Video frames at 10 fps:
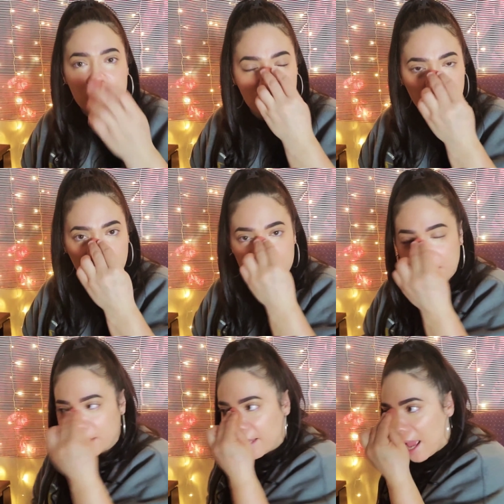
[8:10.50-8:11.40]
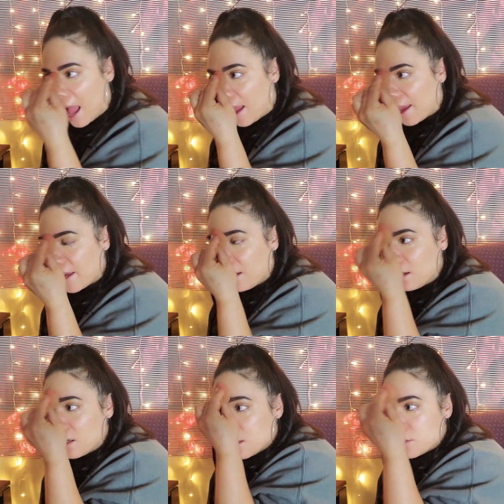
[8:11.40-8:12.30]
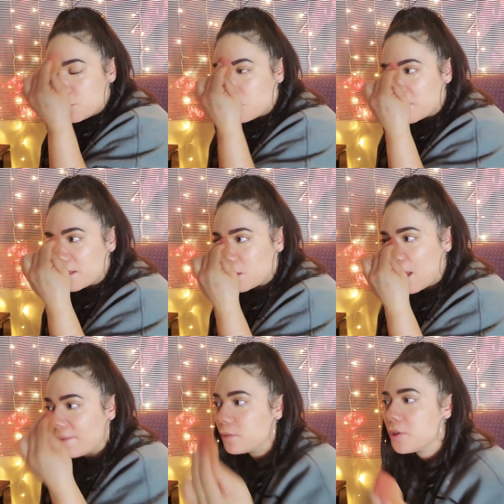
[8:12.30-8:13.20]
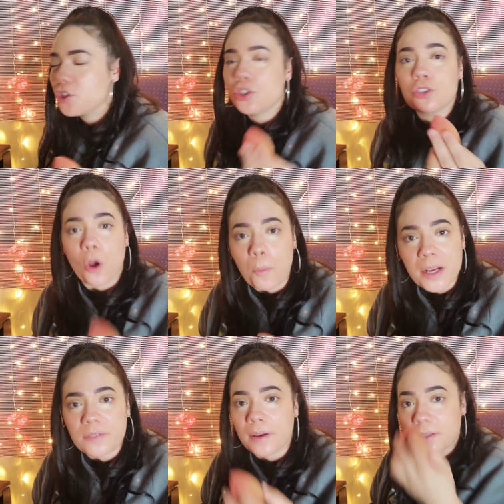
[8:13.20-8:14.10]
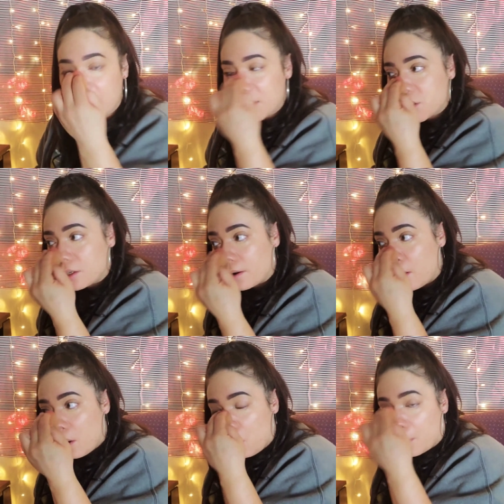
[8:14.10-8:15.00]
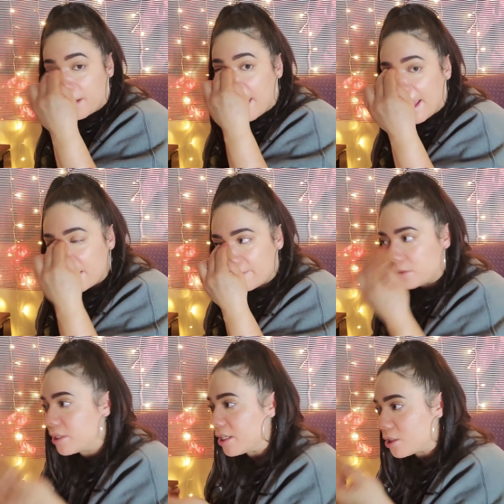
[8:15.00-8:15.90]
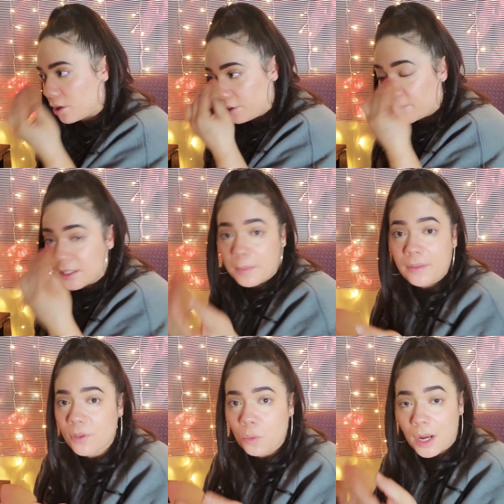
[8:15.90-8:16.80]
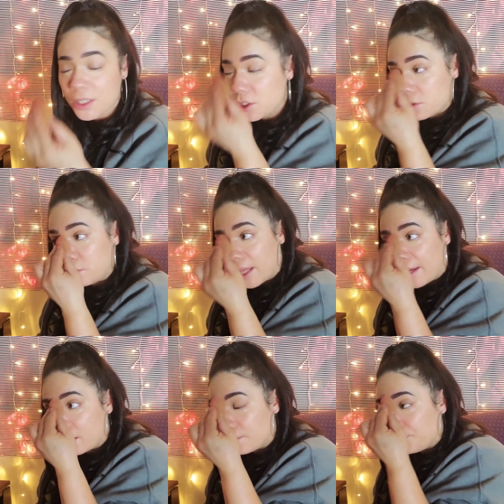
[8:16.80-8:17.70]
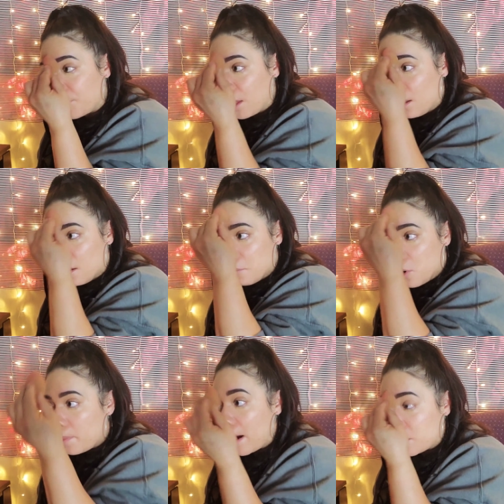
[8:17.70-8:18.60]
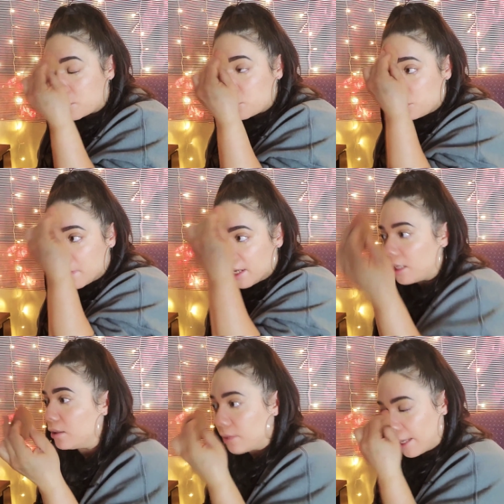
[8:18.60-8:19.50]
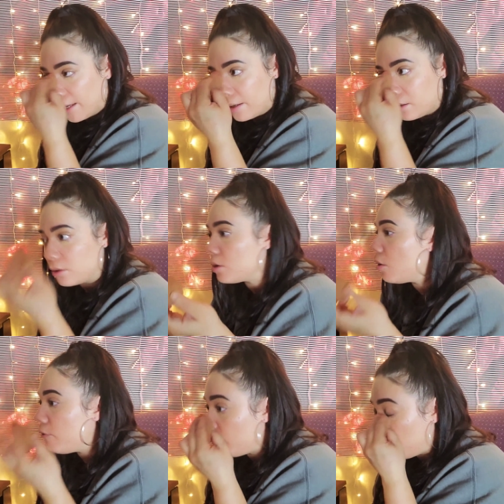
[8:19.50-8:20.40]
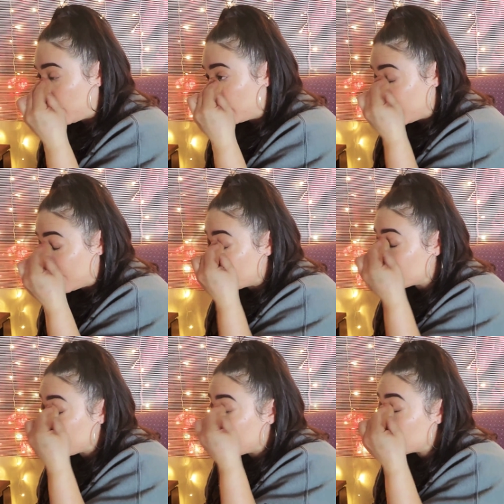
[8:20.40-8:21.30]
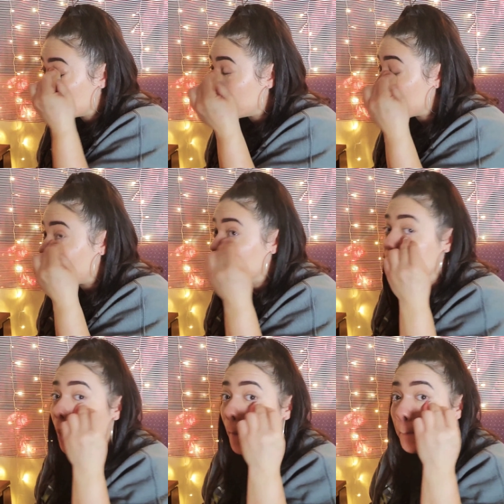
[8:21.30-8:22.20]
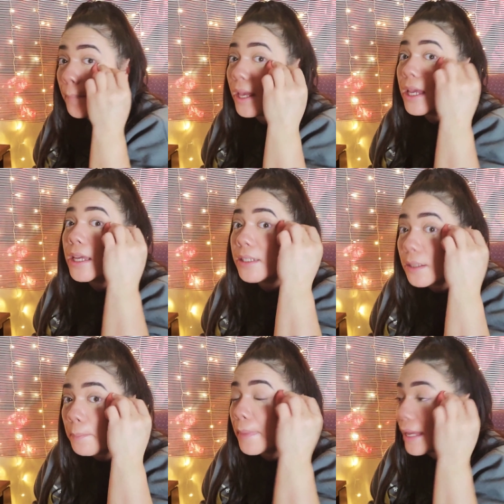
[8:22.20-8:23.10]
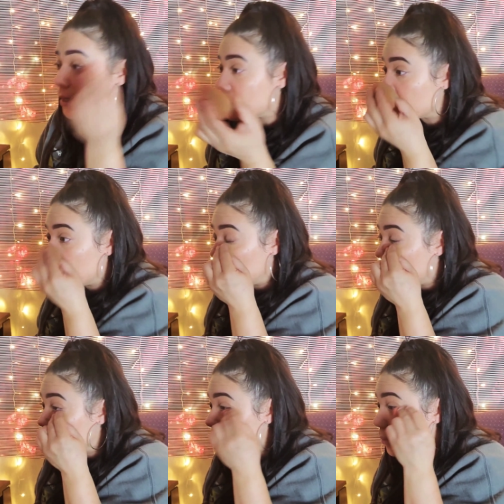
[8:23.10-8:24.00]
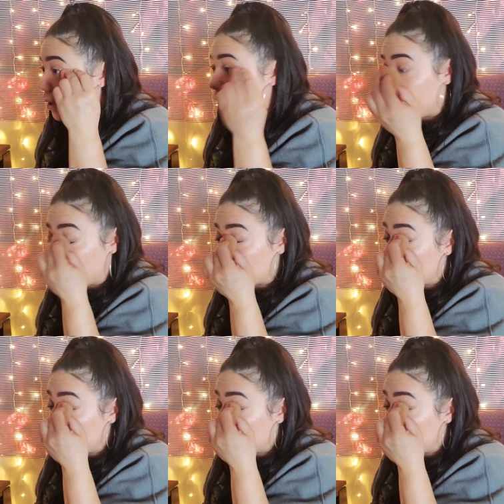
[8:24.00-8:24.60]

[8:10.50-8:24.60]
too crazy. Like I don't think that you have to put so much foundation or cake foundation on your face. I mean, if you want to, like, more power to you, honey. Like, go for it. That is like, to me, that is commitment to put like